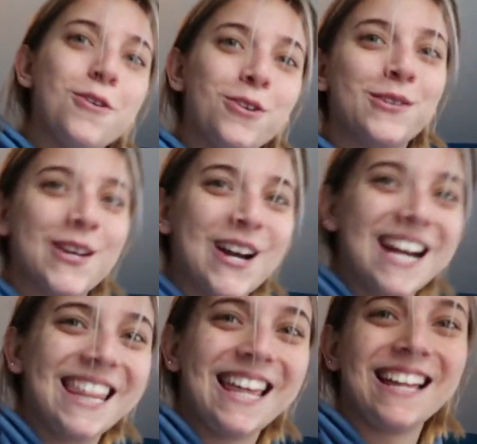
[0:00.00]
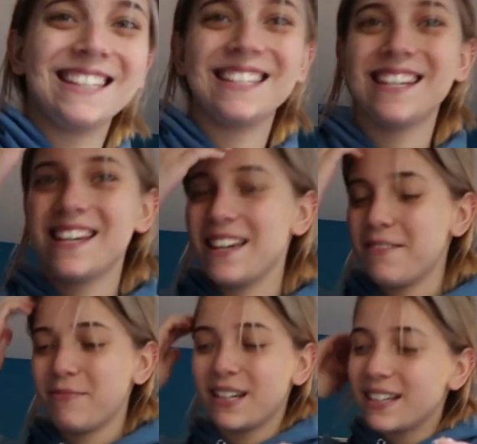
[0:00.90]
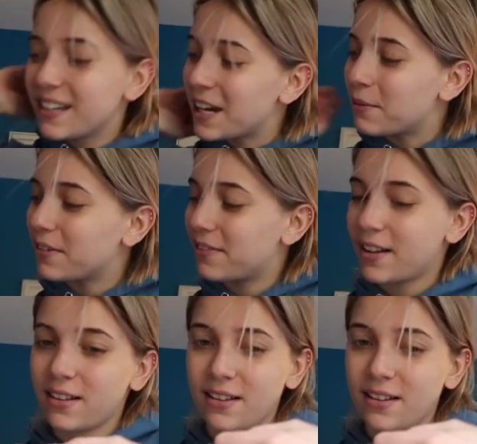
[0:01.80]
Sorry, man. My camera fell.